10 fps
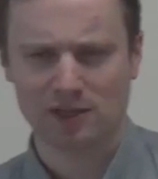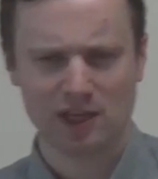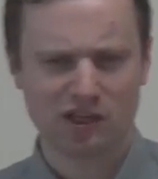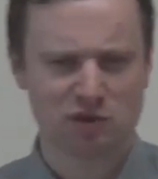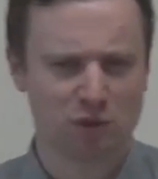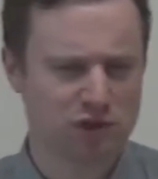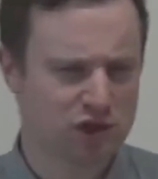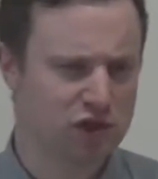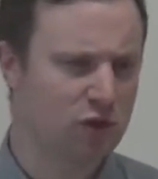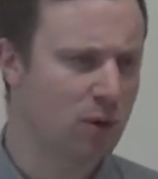because they just want
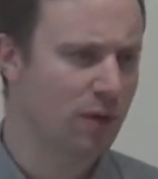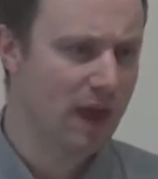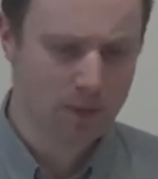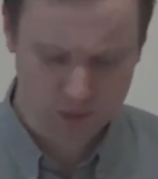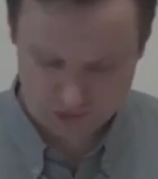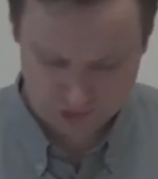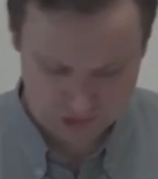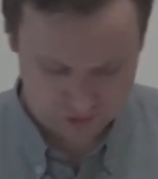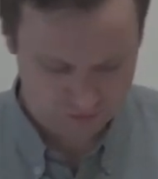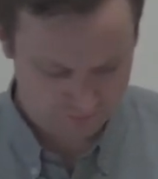to do what they want
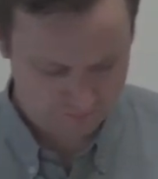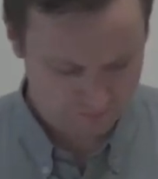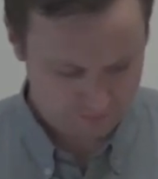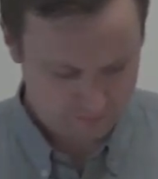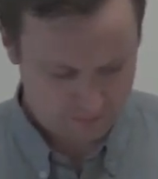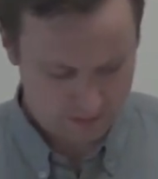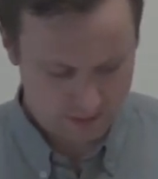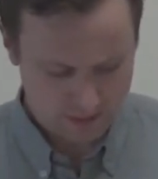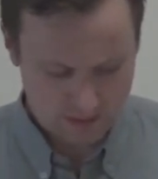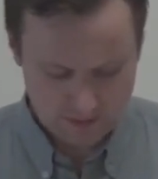to do.
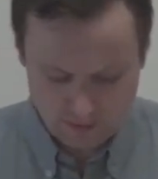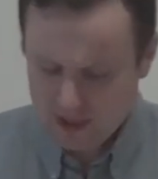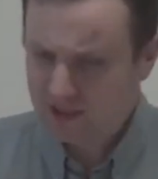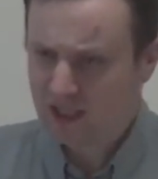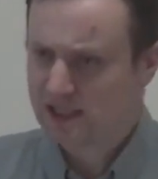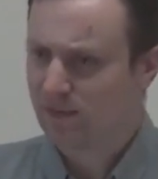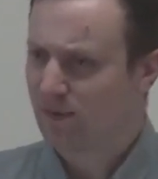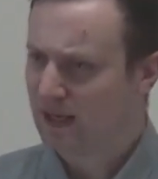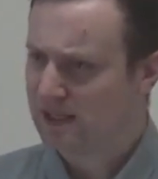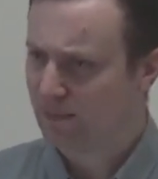There isn't a
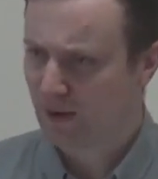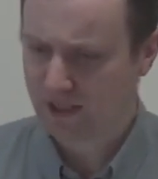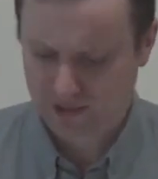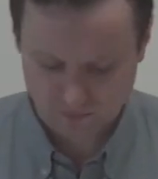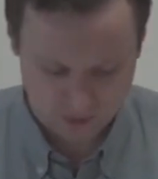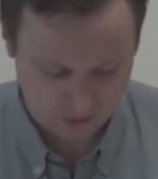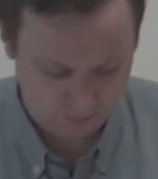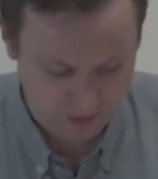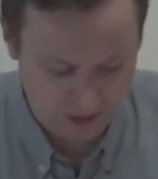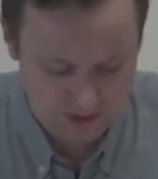definitive right and
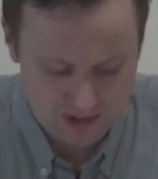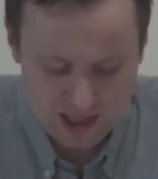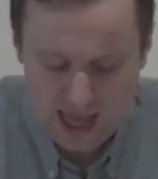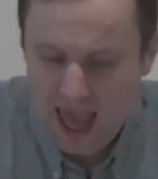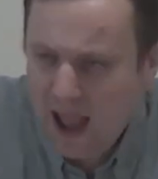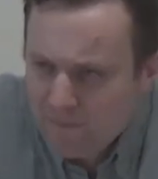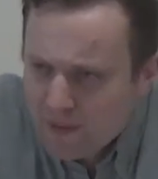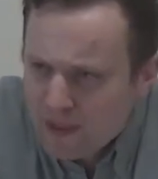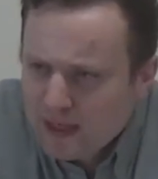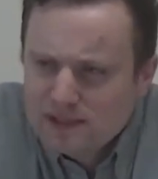wrong because
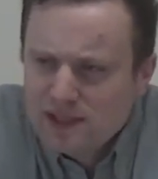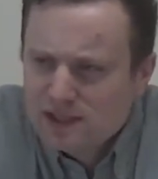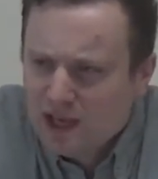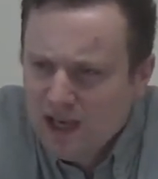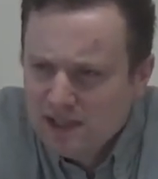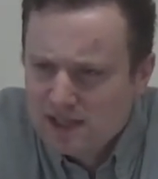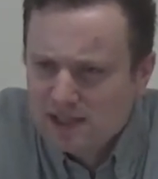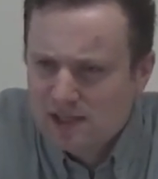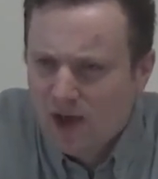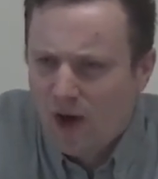everything is
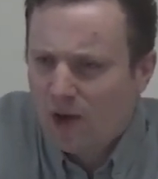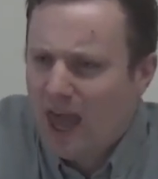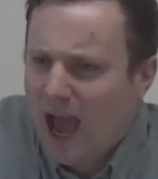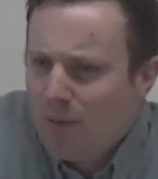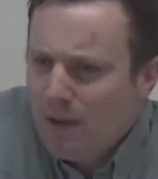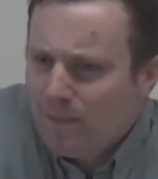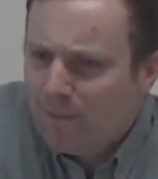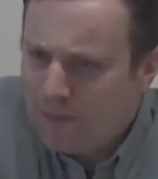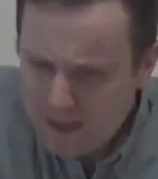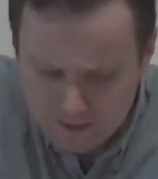decided on how we
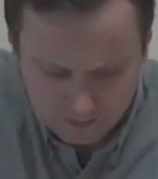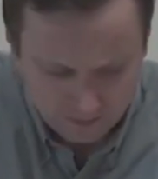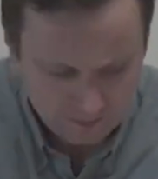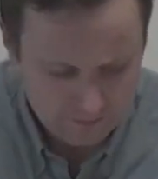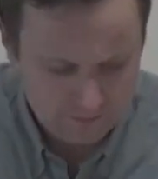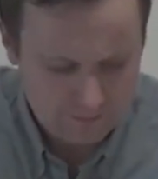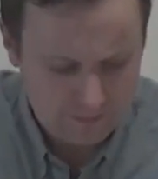feel.